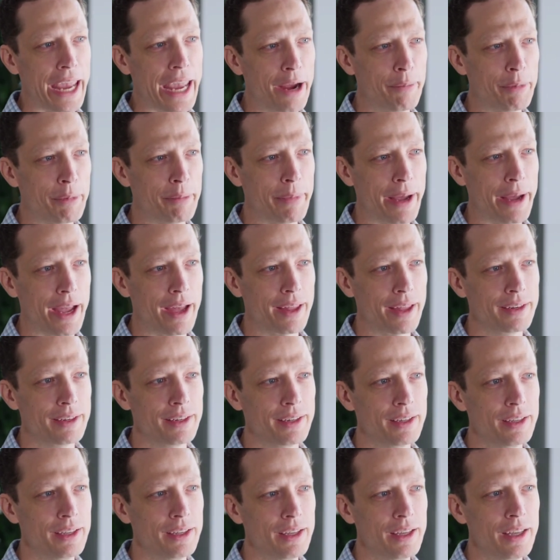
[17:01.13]

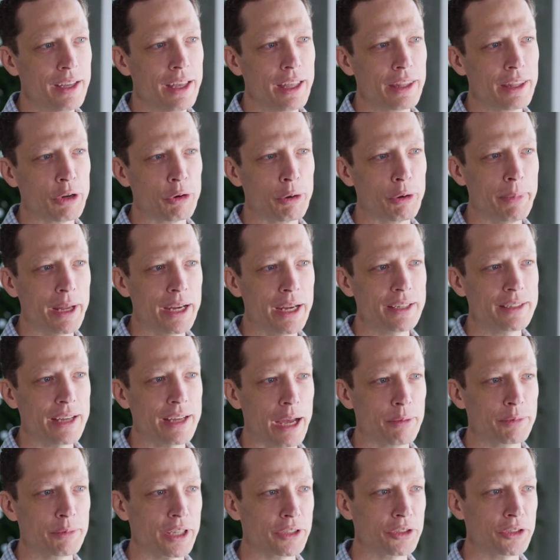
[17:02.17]
cameraman, there were many
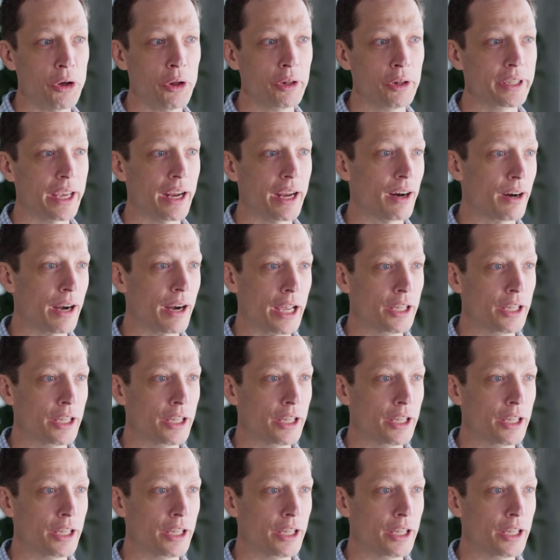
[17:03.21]
times I told